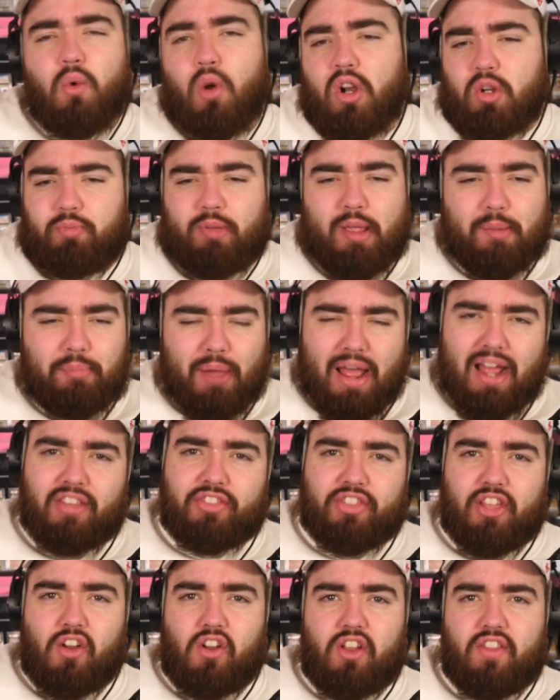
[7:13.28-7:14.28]
and watch Big Bang
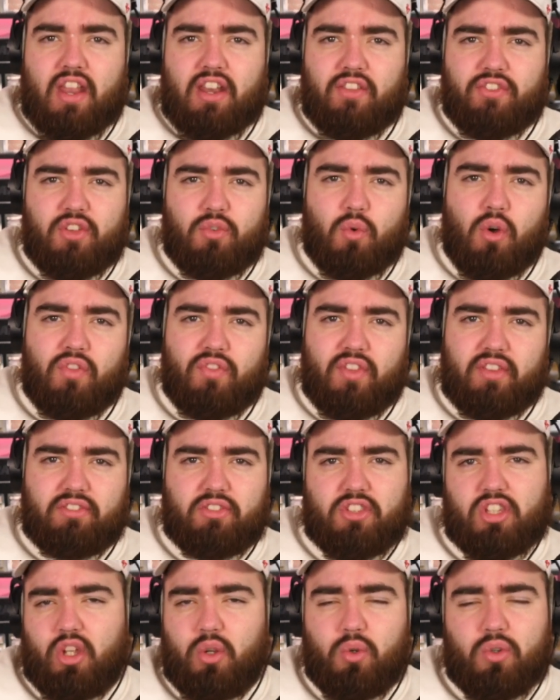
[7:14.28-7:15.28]
Theory then if you want
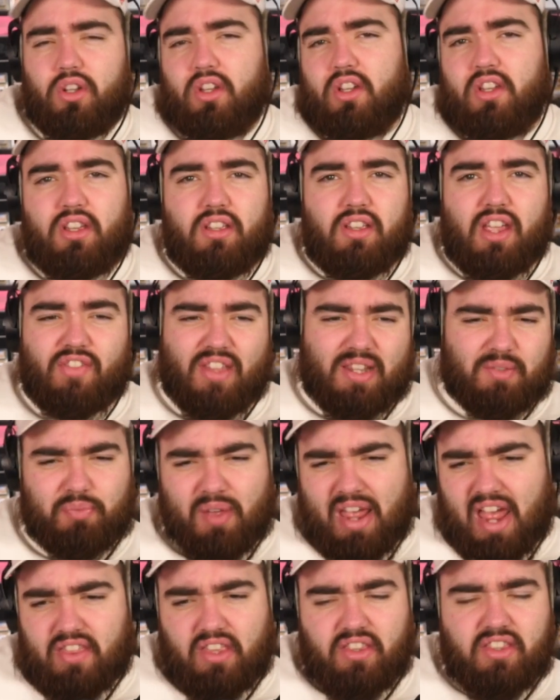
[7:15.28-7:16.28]
to. If that's
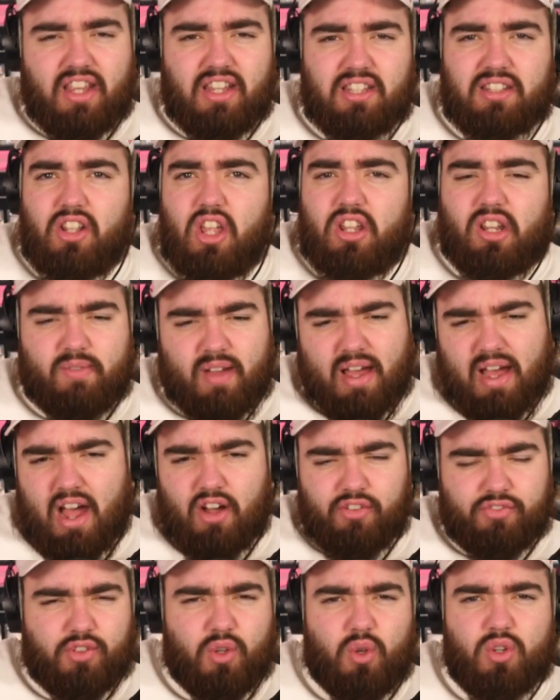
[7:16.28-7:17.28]
better than this, learning about our
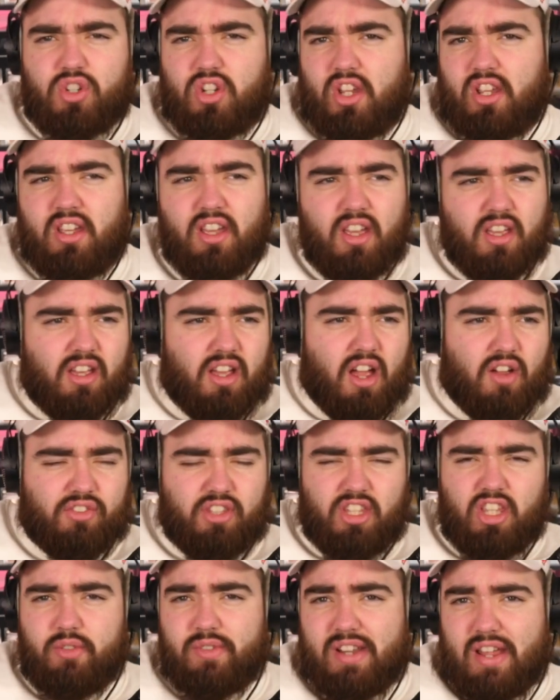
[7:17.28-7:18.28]
future of
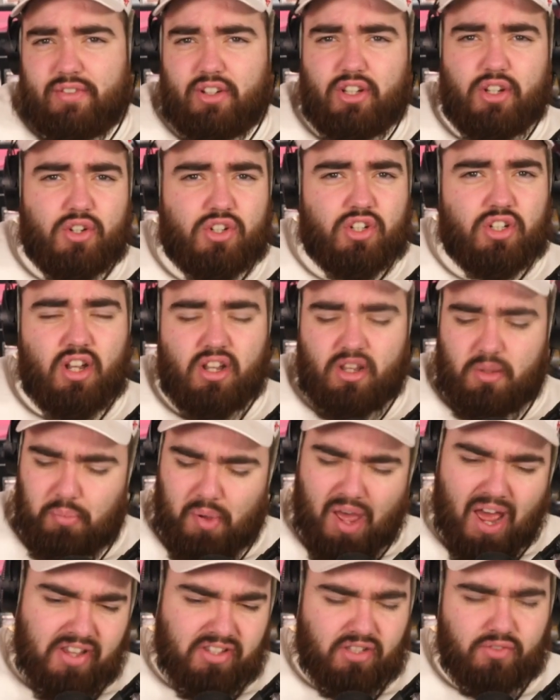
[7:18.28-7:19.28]
the human evolution and the
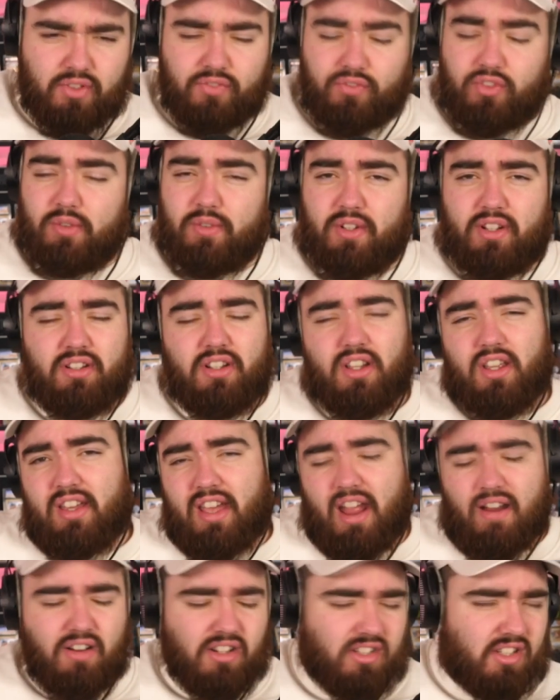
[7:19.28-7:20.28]
past of the human
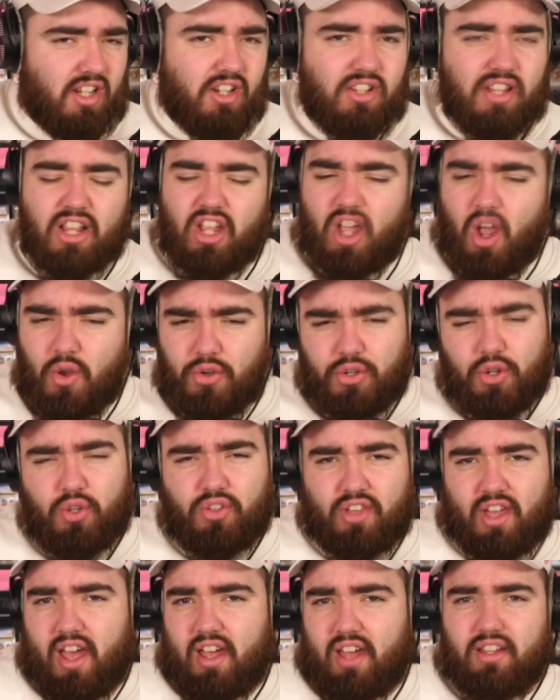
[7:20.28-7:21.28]
heritage, then go and do
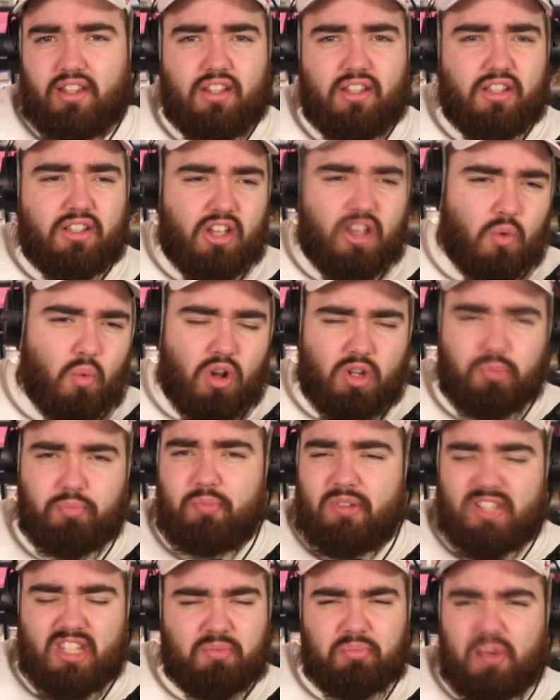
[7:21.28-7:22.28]
that. Go and watch
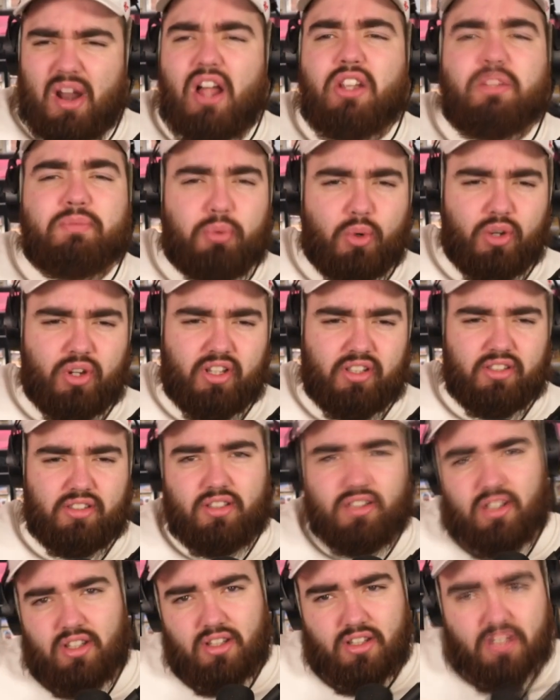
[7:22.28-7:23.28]
Mrs. Brown's Boys.
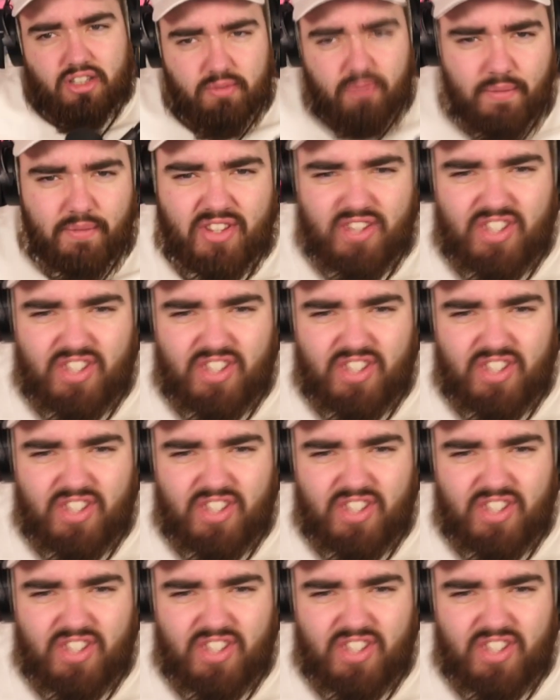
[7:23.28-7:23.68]
You make me